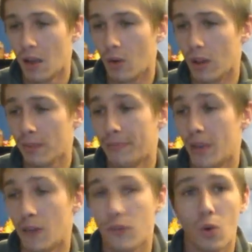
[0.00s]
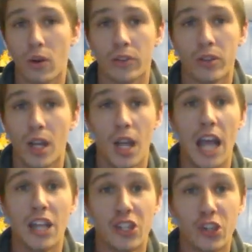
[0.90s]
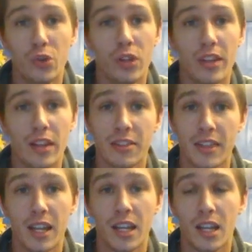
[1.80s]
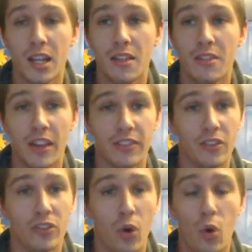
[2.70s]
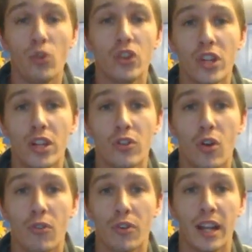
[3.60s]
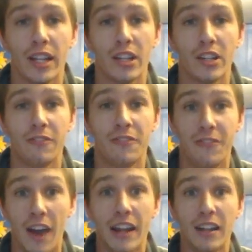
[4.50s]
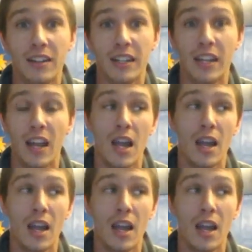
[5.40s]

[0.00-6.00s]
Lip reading: Well, of course, as soon as I think that this whole shit is over and I can finally